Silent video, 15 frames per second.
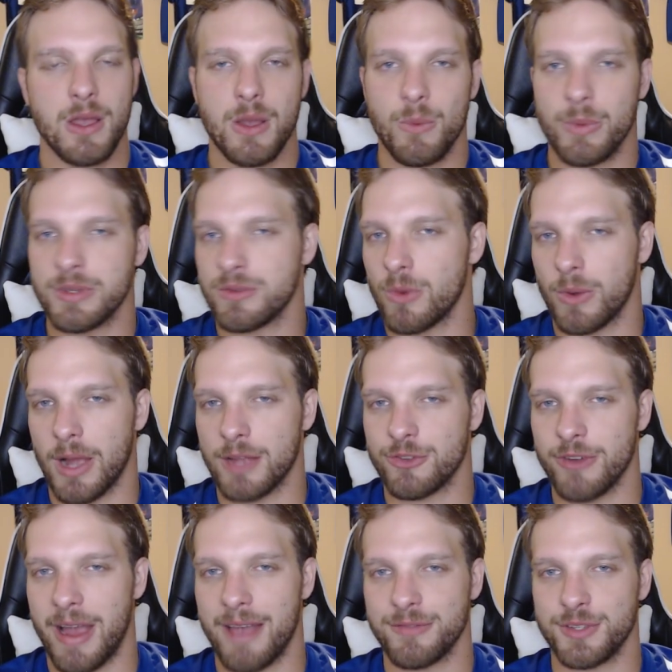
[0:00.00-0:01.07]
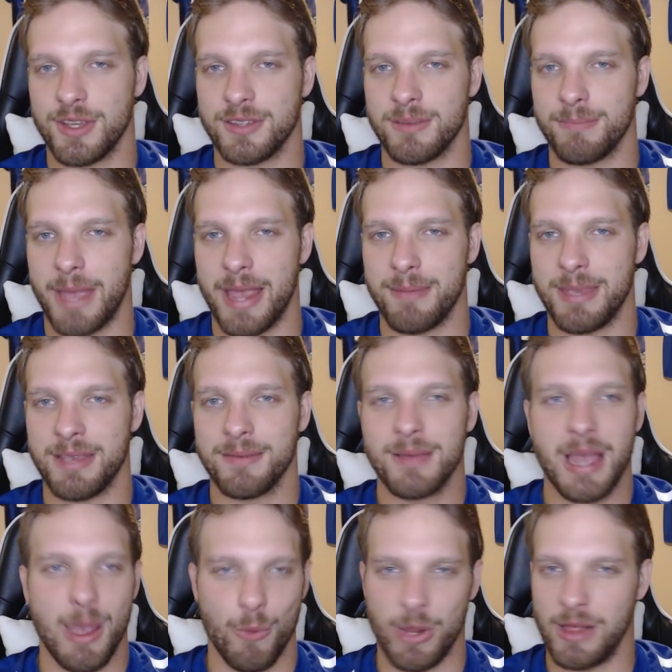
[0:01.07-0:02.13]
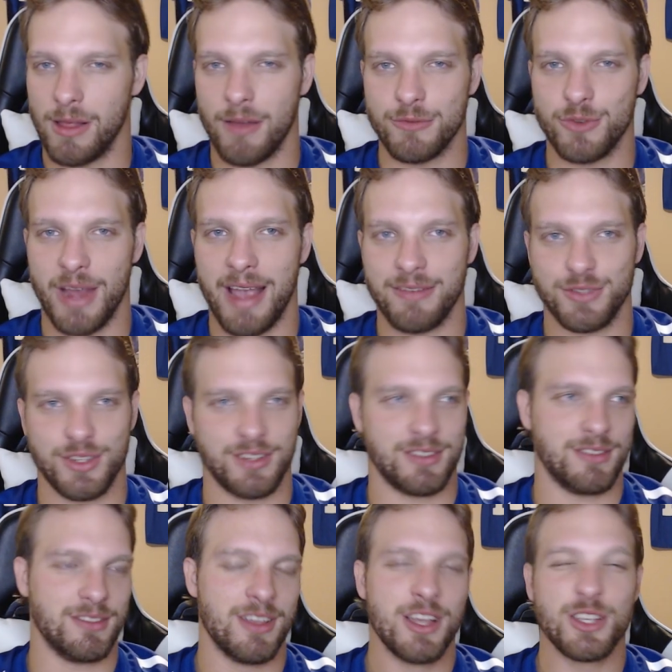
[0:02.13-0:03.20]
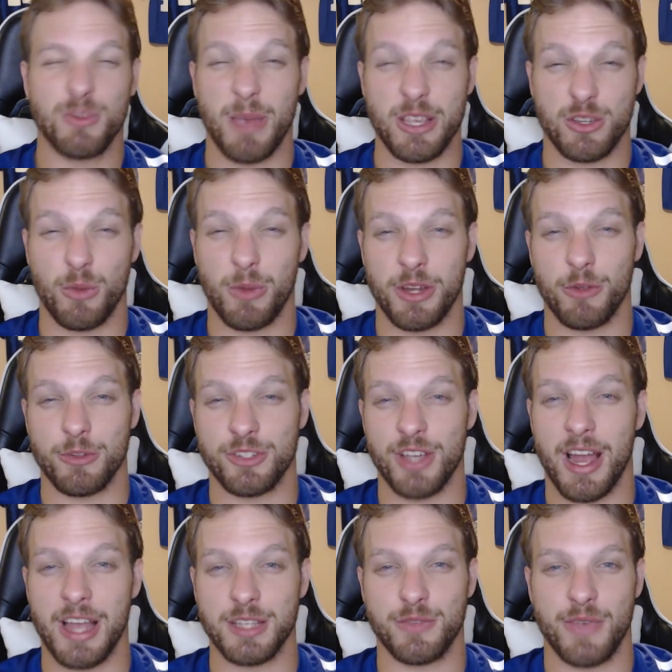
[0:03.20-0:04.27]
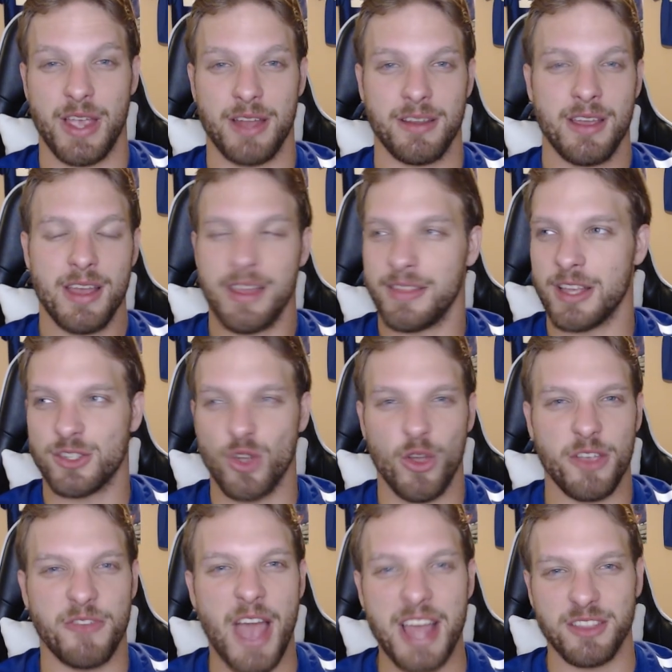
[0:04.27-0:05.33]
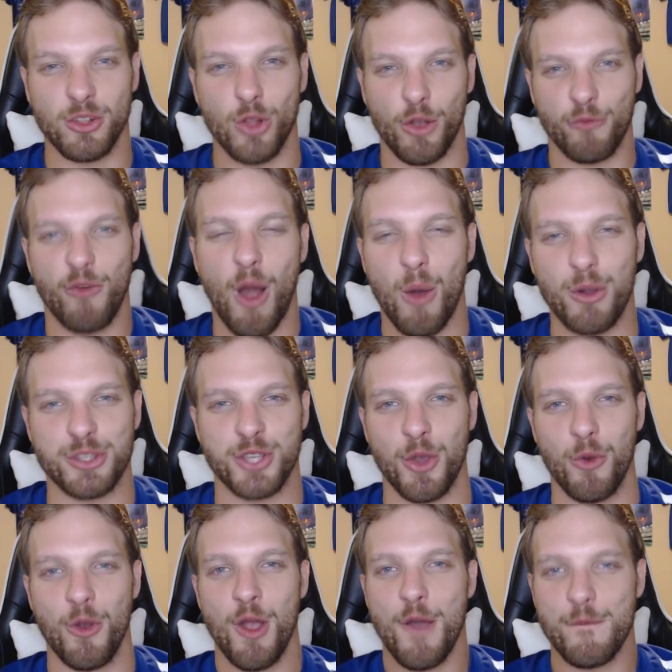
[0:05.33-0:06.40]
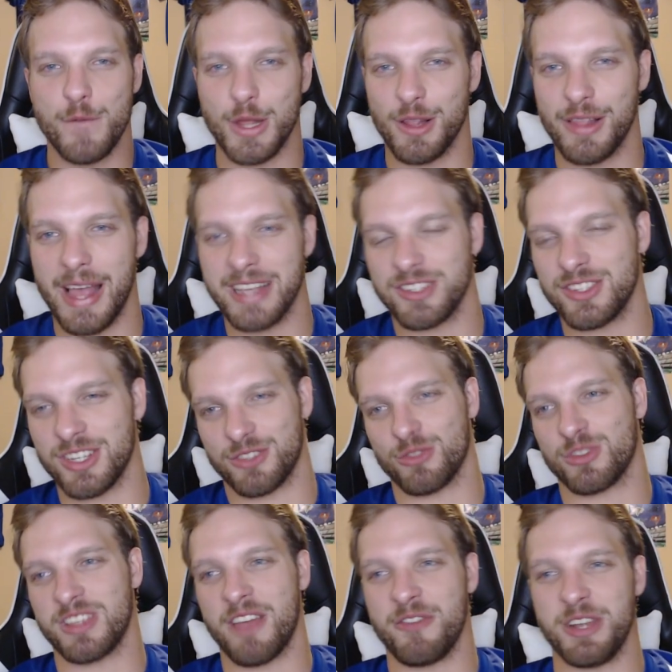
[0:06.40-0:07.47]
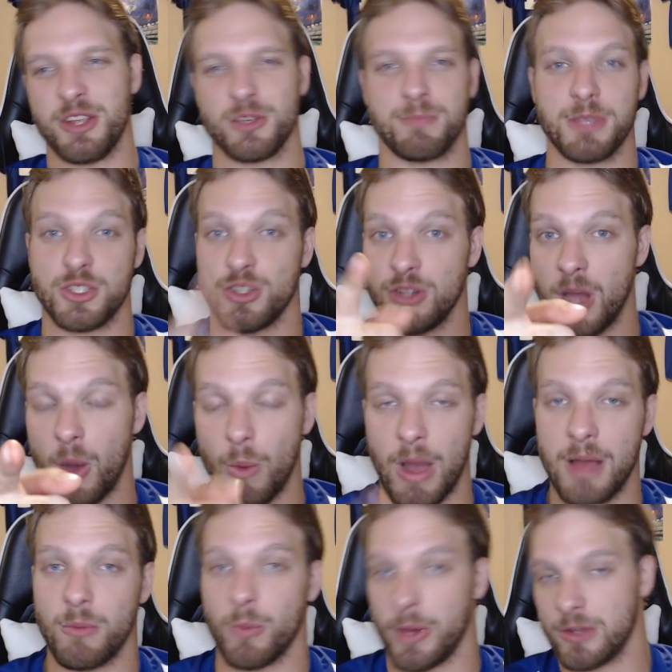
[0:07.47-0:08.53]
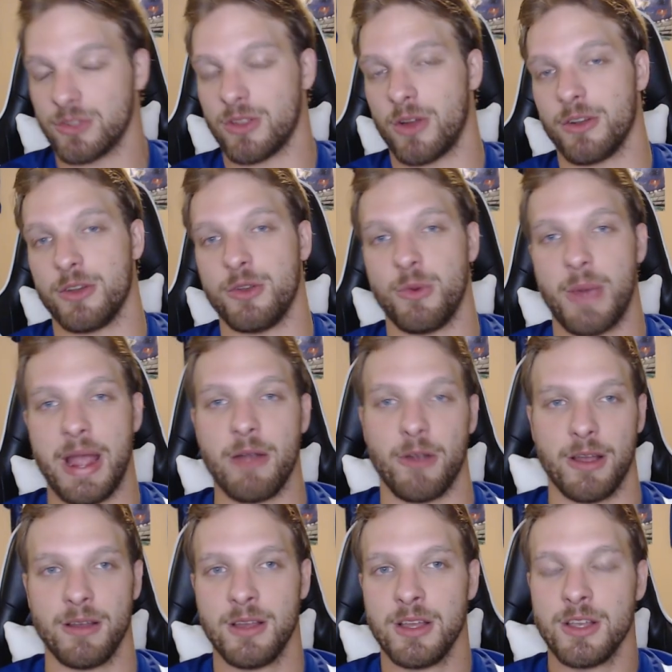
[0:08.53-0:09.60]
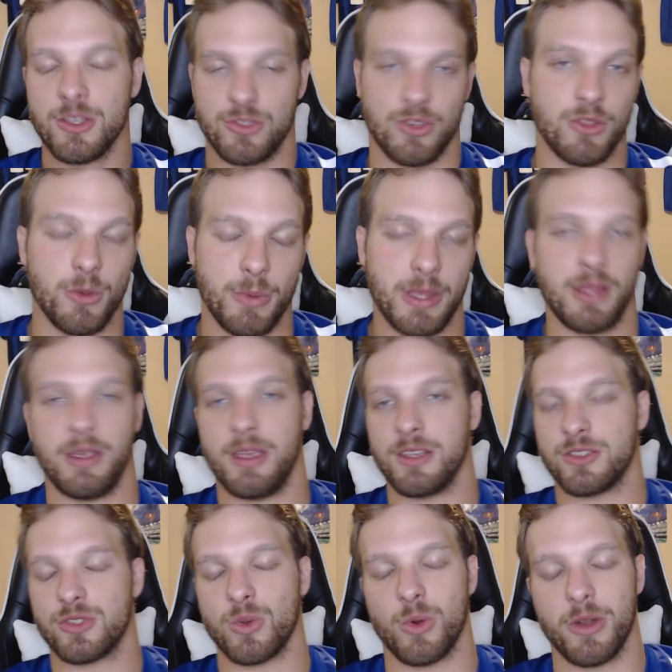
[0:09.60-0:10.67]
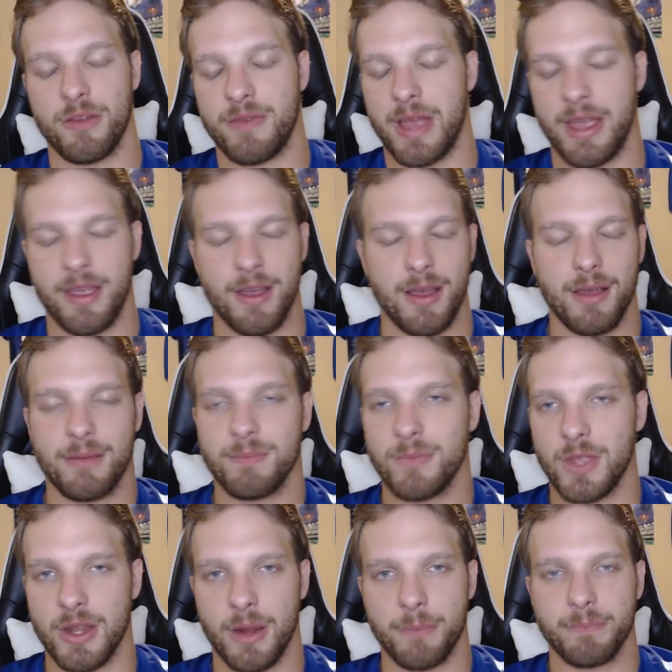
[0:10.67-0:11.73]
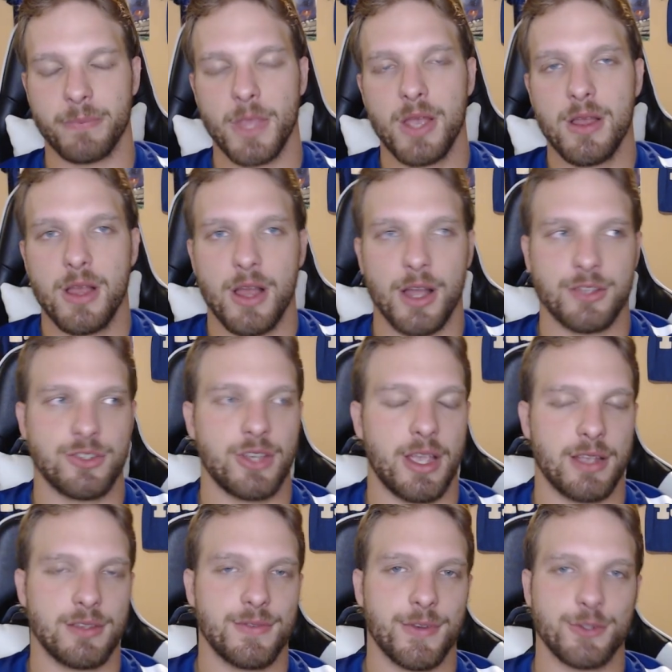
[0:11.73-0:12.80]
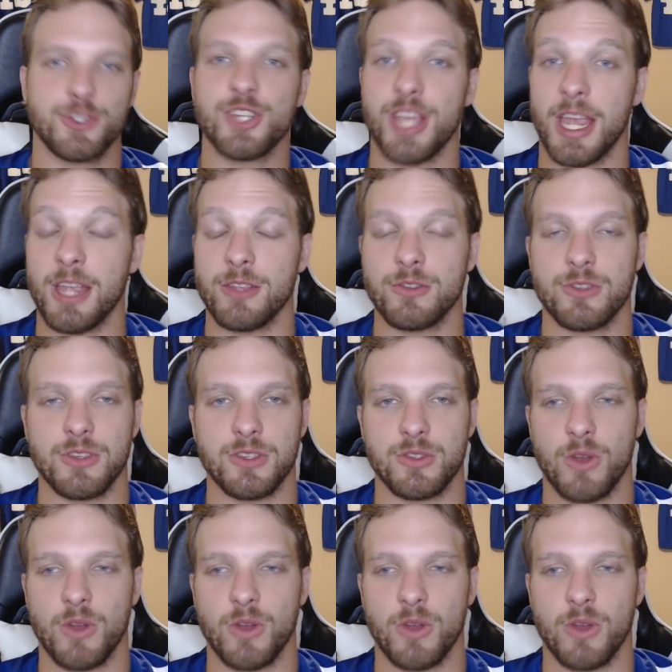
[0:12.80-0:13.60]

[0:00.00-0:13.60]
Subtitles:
We still got draft season, baby, and we love draft season, especially when you're a Giants fan. And that's all you've had to look forward to for the last 6 or 7 years. But you know what? We're starting a new era. So there really is sort of a chance for change this